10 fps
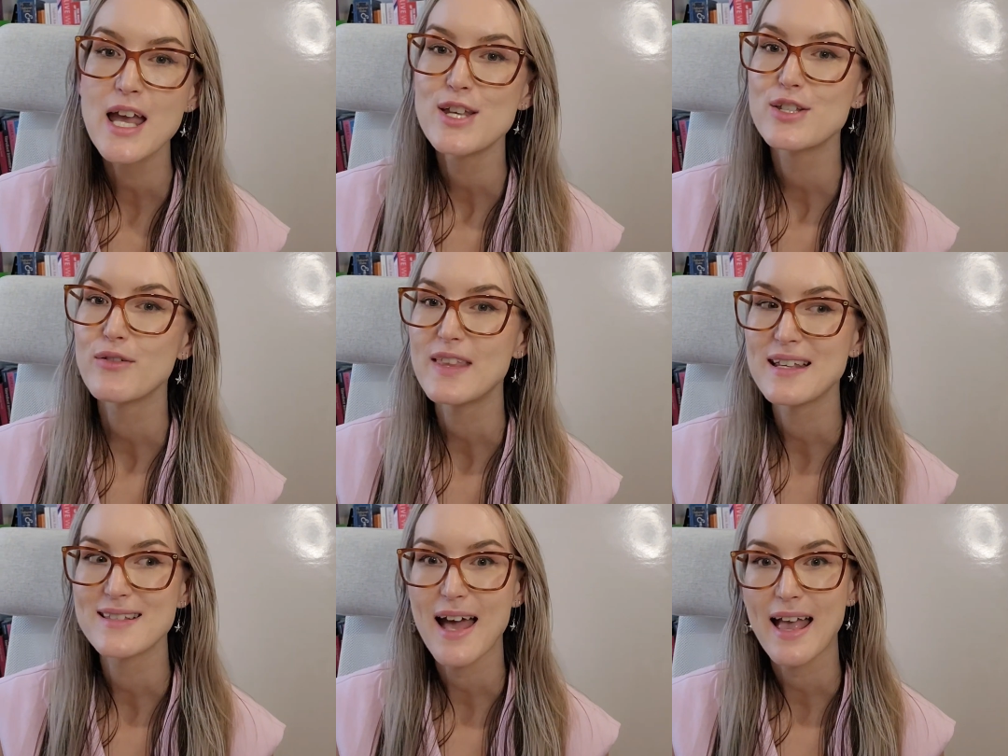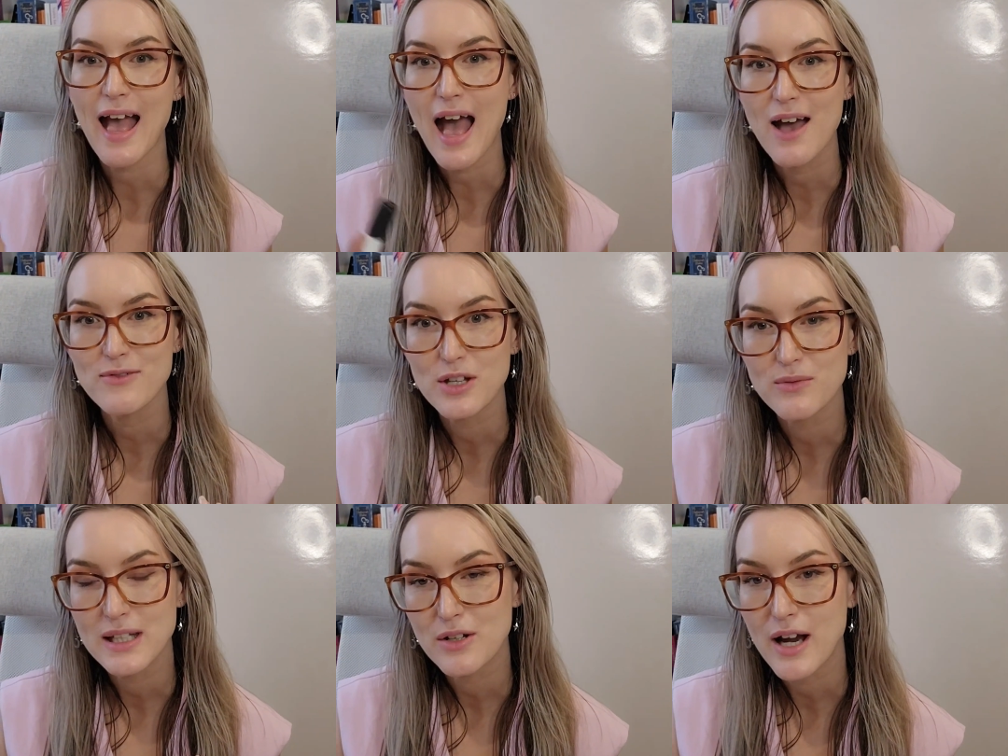So things like having a
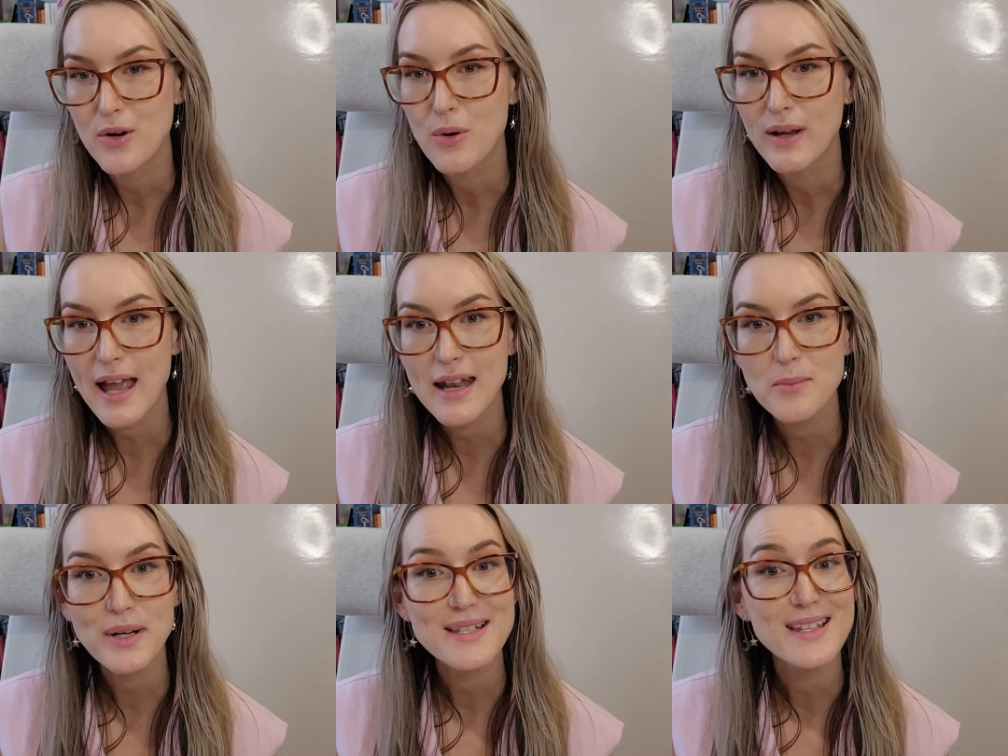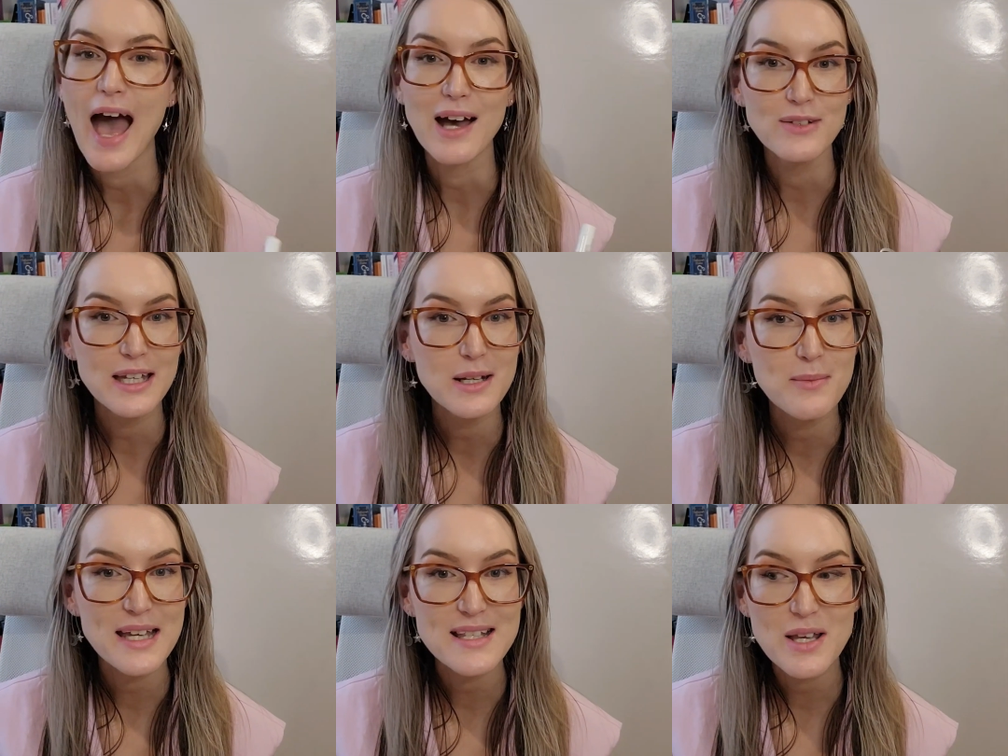really great organic presence, having an
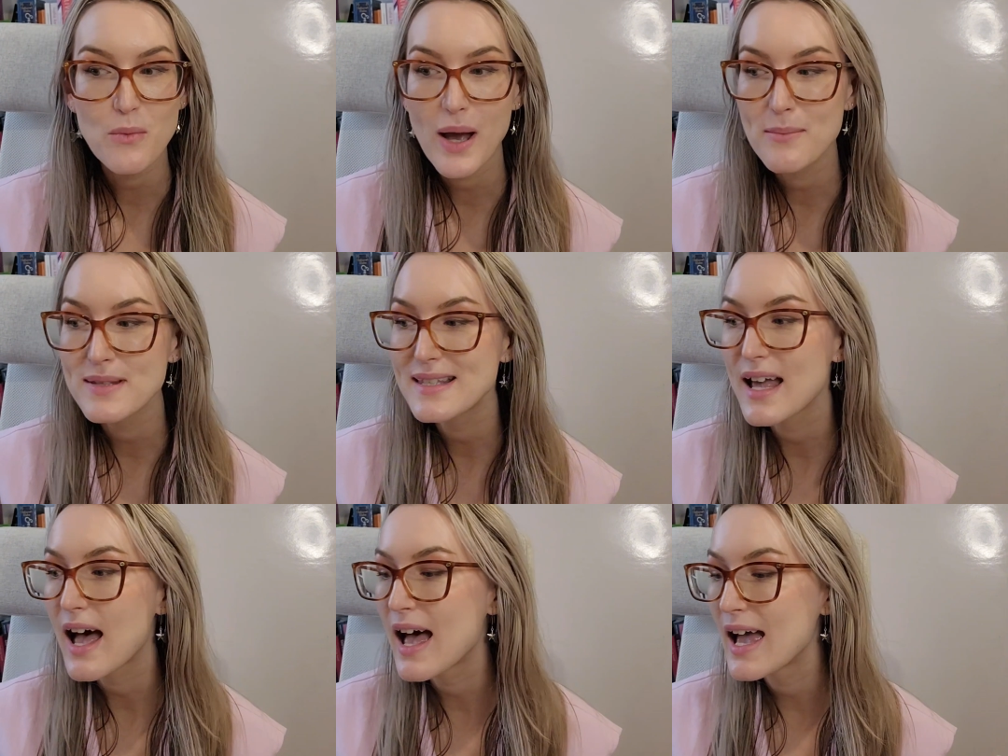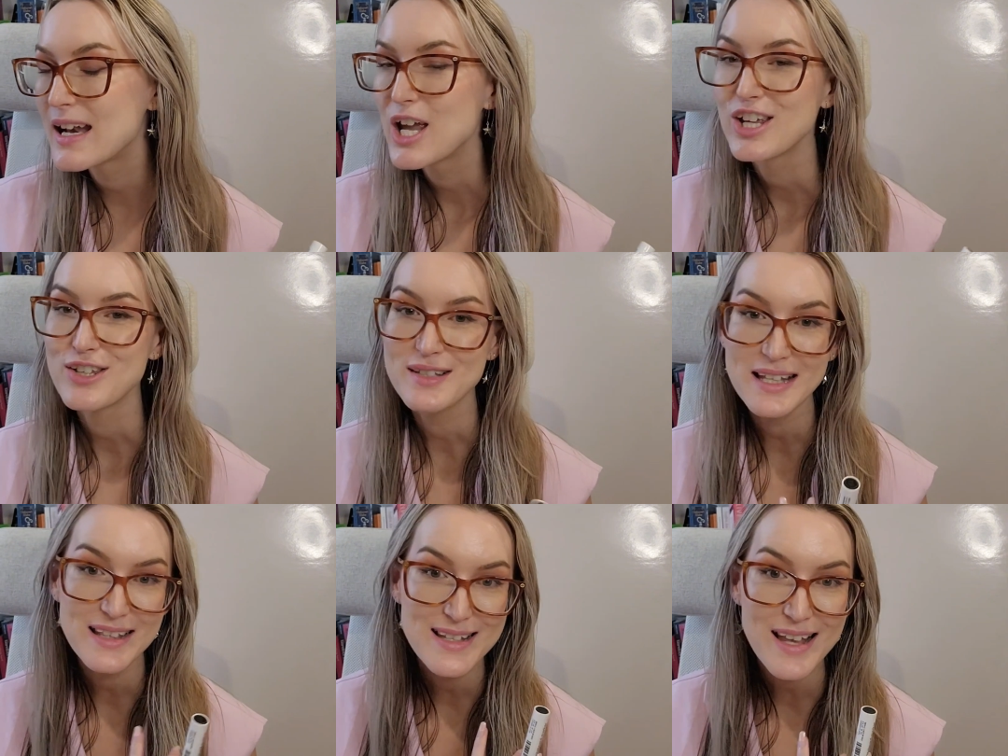amazing website, using
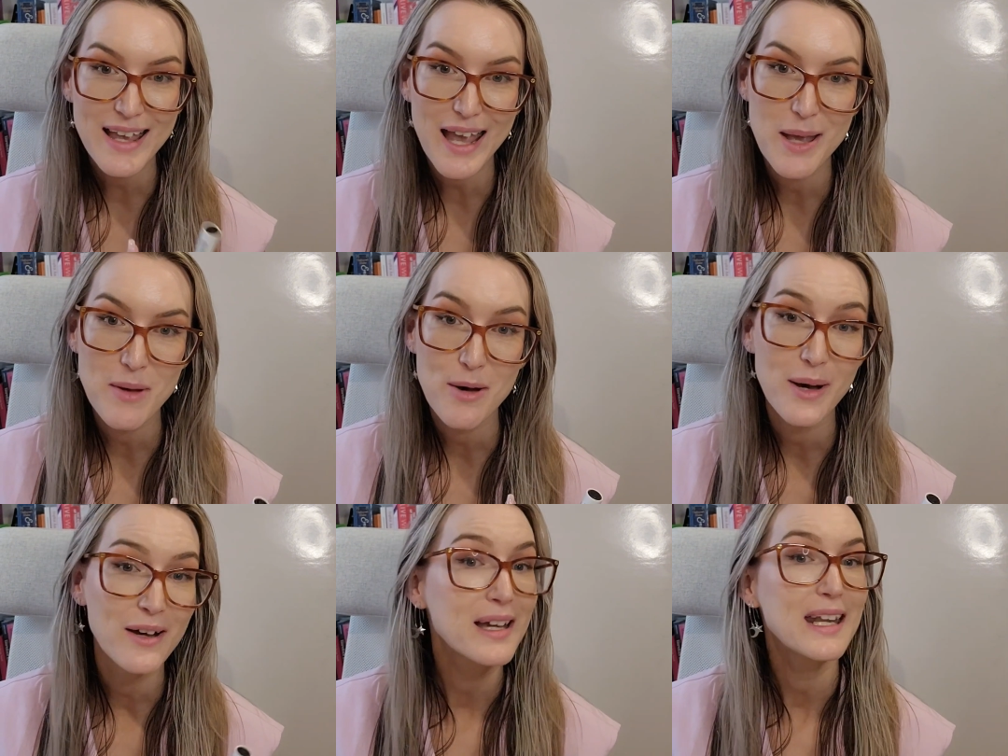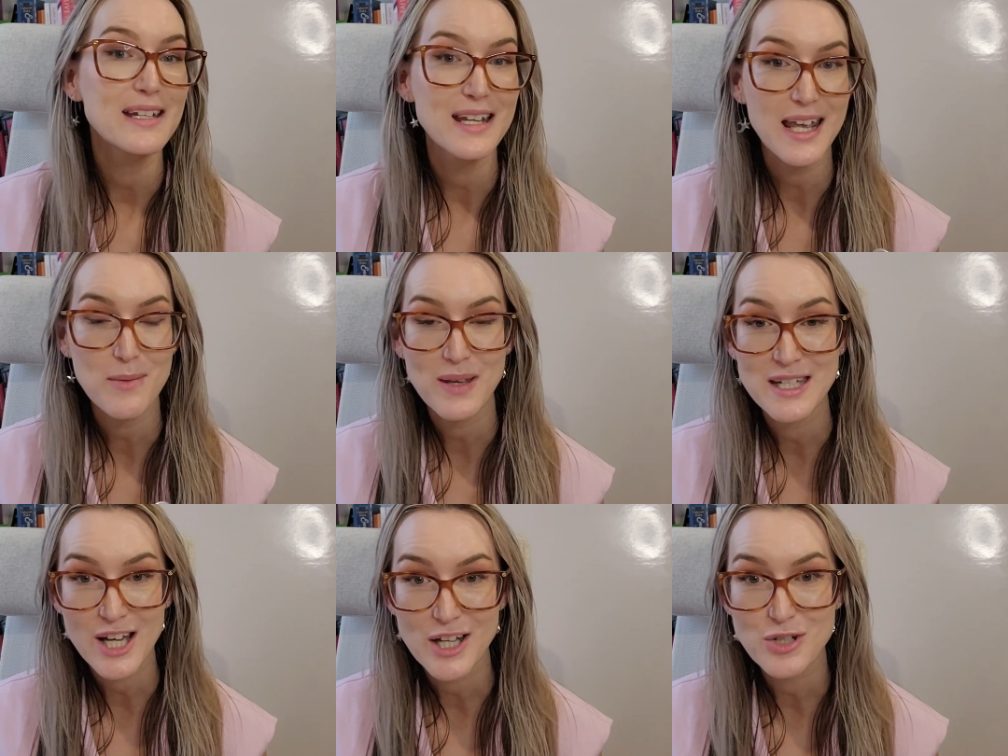things like email marketing to keep in
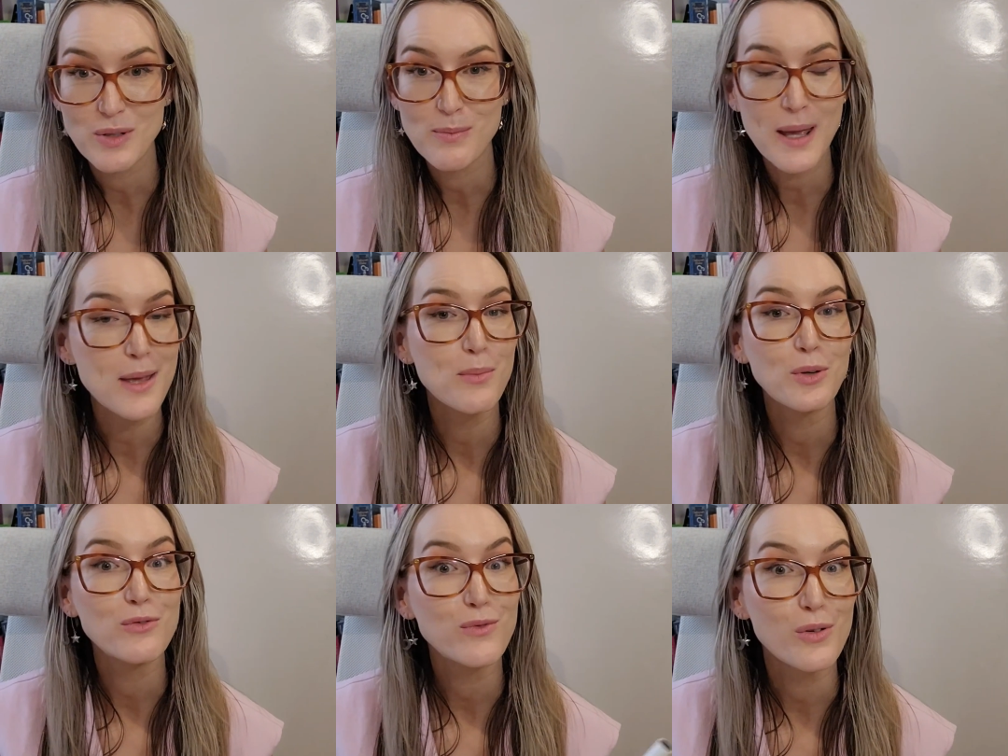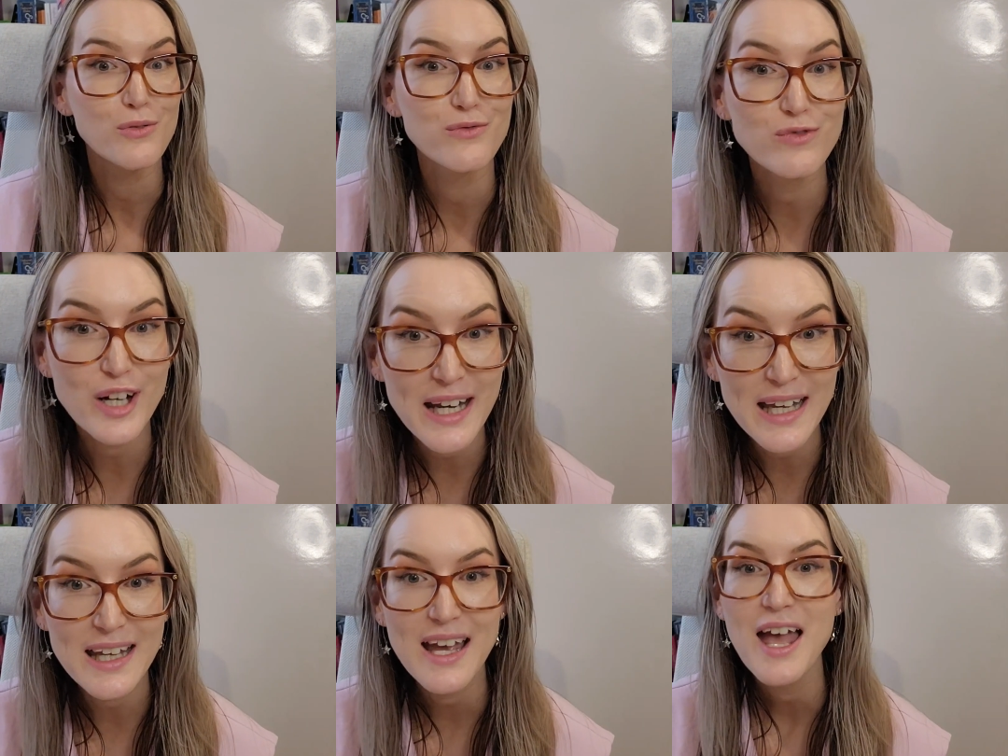touch with people for
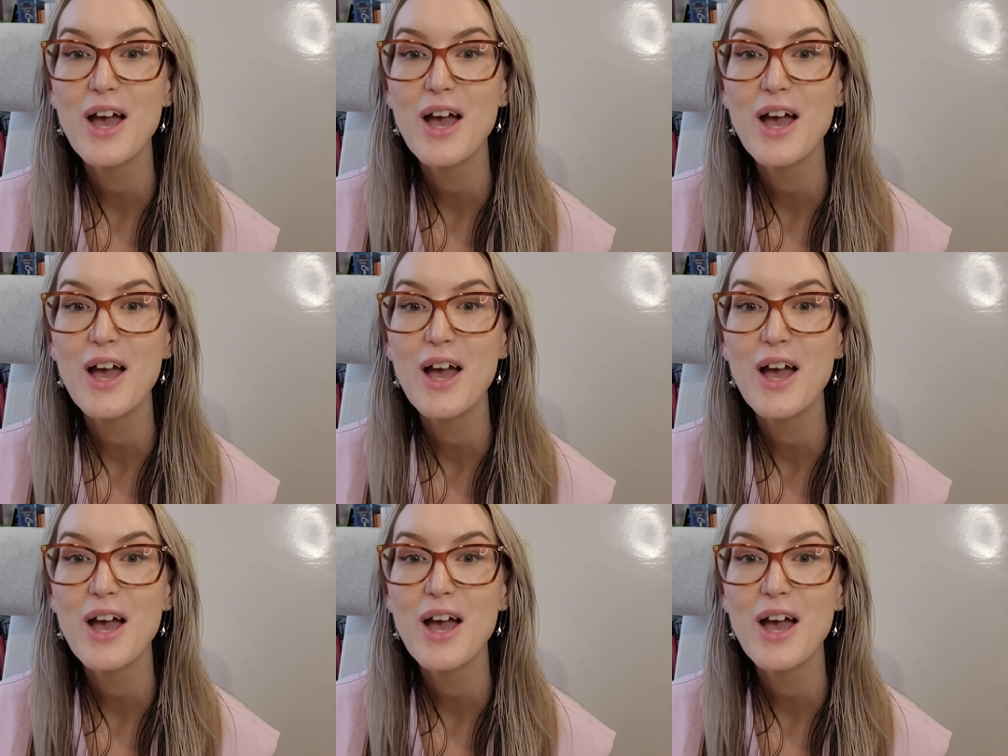free.